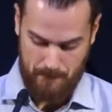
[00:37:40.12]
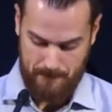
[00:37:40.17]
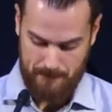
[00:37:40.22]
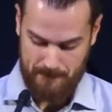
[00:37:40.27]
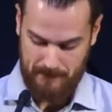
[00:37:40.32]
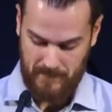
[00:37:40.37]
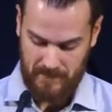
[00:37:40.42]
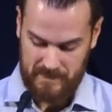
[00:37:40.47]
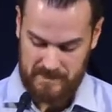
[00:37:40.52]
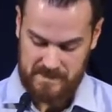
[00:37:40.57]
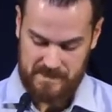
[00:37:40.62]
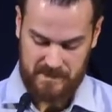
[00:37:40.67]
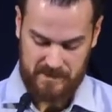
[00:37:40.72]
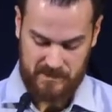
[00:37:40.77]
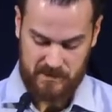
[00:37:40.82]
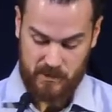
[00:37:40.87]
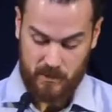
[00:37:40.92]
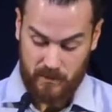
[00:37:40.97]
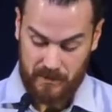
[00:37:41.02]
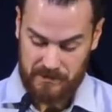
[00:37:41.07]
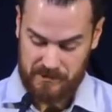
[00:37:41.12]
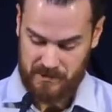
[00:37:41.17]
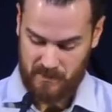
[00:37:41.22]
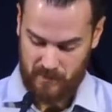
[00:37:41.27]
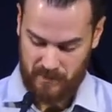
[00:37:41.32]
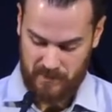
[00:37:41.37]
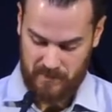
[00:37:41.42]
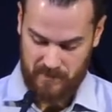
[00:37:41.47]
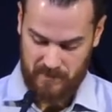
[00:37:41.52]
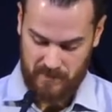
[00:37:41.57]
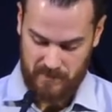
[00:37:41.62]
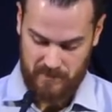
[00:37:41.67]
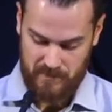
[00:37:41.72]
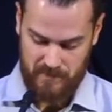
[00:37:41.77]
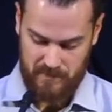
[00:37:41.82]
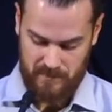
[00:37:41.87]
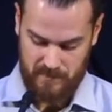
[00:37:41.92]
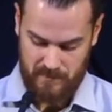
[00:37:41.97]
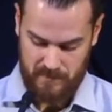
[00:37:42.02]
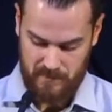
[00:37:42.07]
And this is a stewardship here
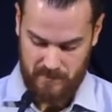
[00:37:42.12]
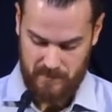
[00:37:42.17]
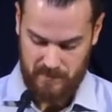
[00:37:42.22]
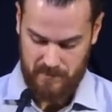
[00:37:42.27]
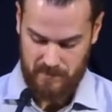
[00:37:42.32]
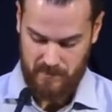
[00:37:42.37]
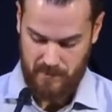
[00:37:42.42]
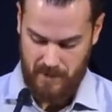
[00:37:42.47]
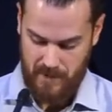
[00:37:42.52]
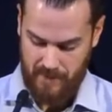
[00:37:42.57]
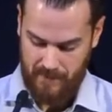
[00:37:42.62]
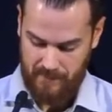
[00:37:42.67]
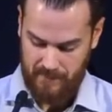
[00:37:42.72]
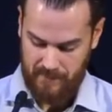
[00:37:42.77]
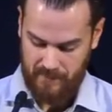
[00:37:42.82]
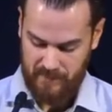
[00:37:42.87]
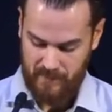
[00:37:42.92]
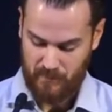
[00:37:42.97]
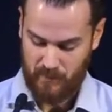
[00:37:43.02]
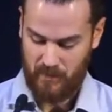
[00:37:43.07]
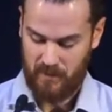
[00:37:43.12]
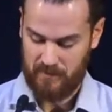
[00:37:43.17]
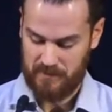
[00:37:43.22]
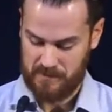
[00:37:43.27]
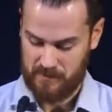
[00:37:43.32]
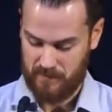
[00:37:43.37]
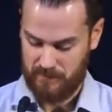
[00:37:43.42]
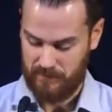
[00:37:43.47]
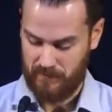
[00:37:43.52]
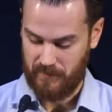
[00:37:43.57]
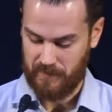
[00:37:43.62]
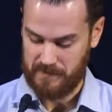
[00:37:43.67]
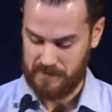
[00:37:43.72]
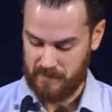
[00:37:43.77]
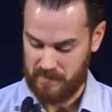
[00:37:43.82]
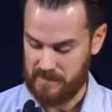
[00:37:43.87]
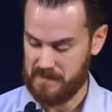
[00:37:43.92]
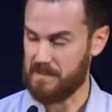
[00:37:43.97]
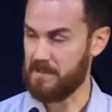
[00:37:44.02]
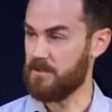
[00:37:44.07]
that Paul is referring to
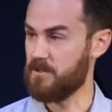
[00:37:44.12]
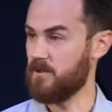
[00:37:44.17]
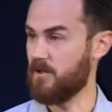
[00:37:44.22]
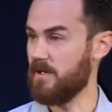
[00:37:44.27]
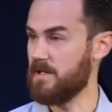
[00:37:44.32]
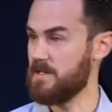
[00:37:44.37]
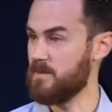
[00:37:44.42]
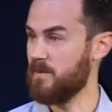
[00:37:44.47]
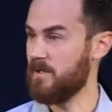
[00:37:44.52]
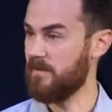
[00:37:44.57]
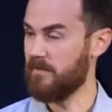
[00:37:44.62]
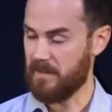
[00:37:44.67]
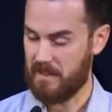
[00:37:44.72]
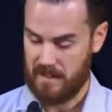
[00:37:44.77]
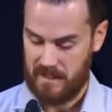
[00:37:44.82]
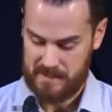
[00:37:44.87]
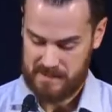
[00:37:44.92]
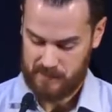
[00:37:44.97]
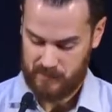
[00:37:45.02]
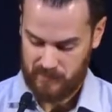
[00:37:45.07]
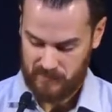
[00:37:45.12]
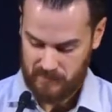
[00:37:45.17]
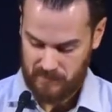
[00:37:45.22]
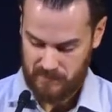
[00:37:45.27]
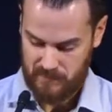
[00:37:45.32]
this entrustment of the gospel